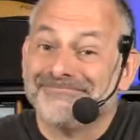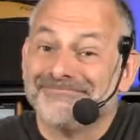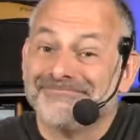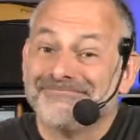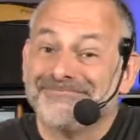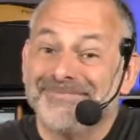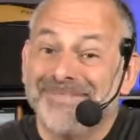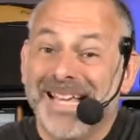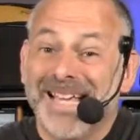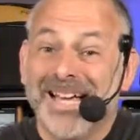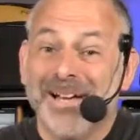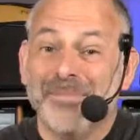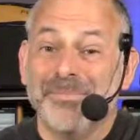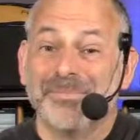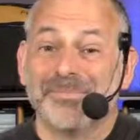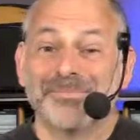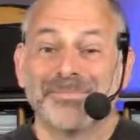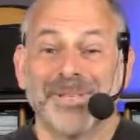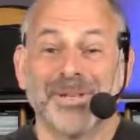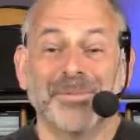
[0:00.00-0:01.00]
then
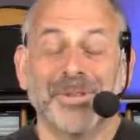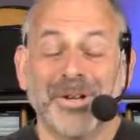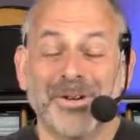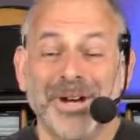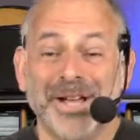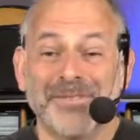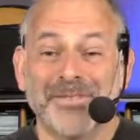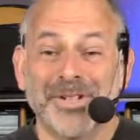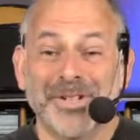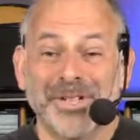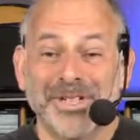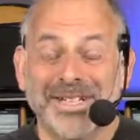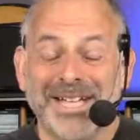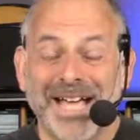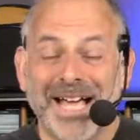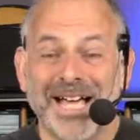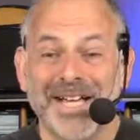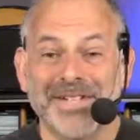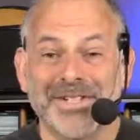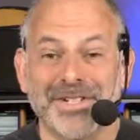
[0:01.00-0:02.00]
we don't have a good
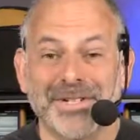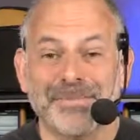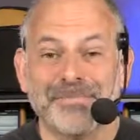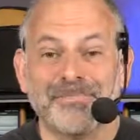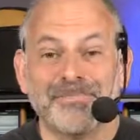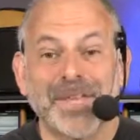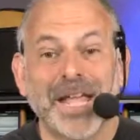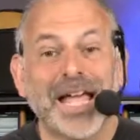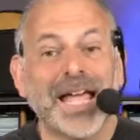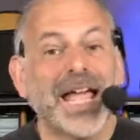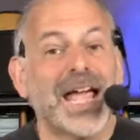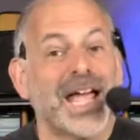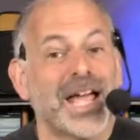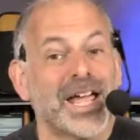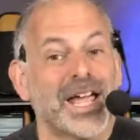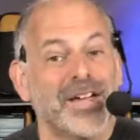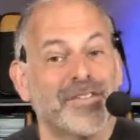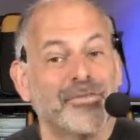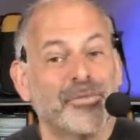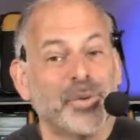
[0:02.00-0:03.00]
test.
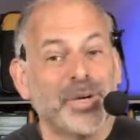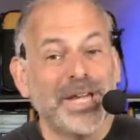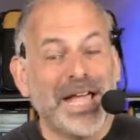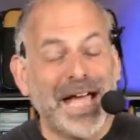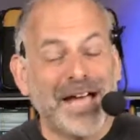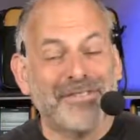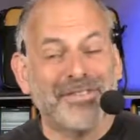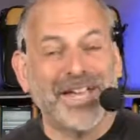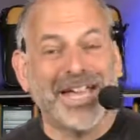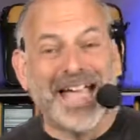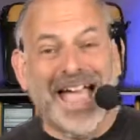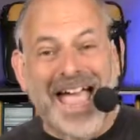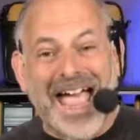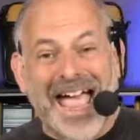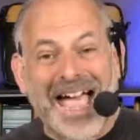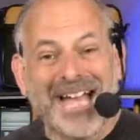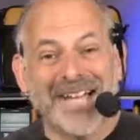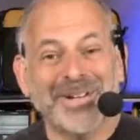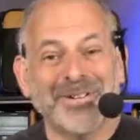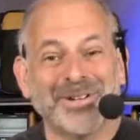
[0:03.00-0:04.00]
If we have an
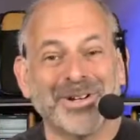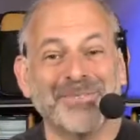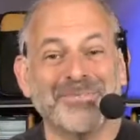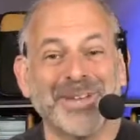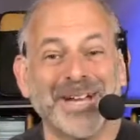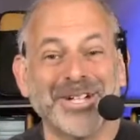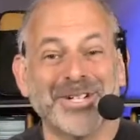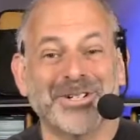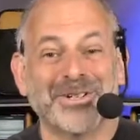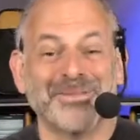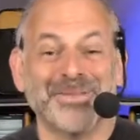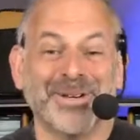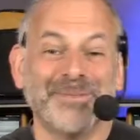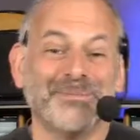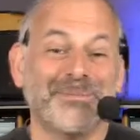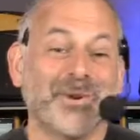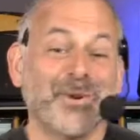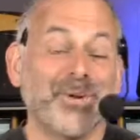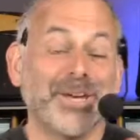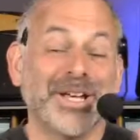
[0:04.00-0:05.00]
accurate measurement
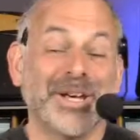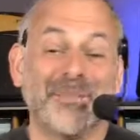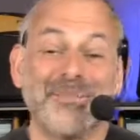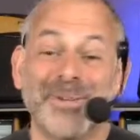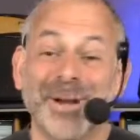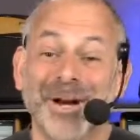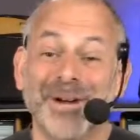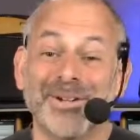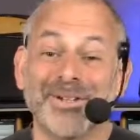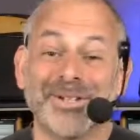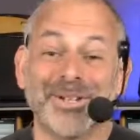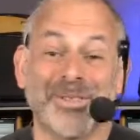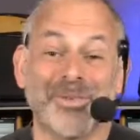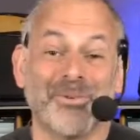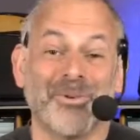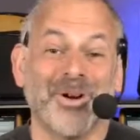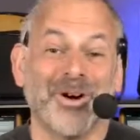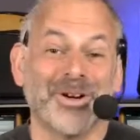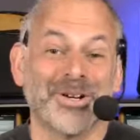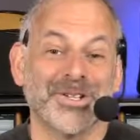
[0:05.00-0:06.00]
but we compare it to the
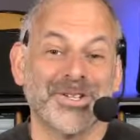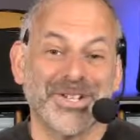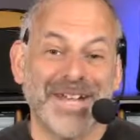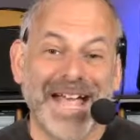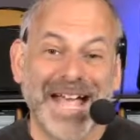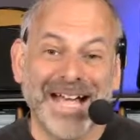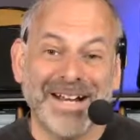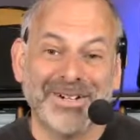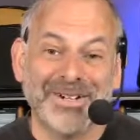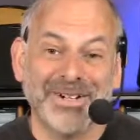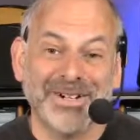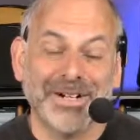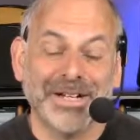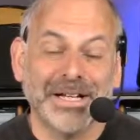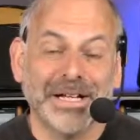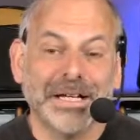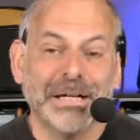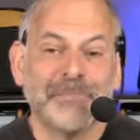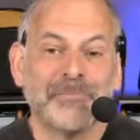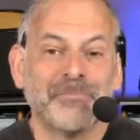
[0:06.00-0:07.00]
wrong standard,
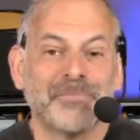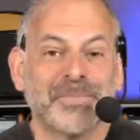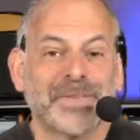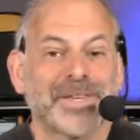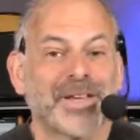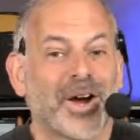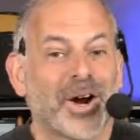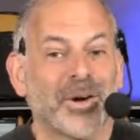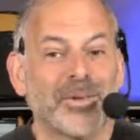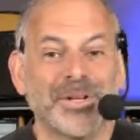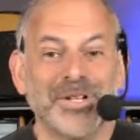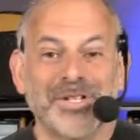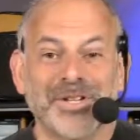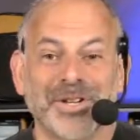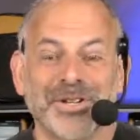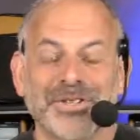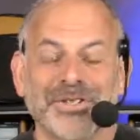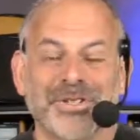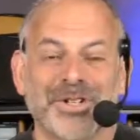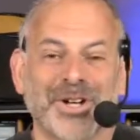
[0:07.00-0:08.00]
our
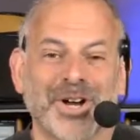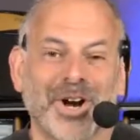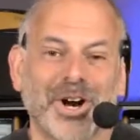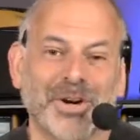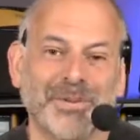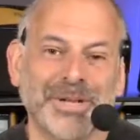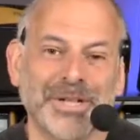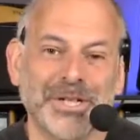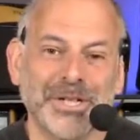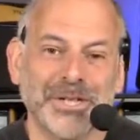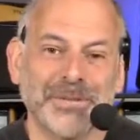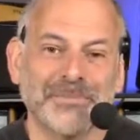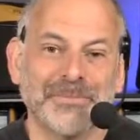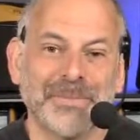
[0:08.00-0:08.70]
results are garbage.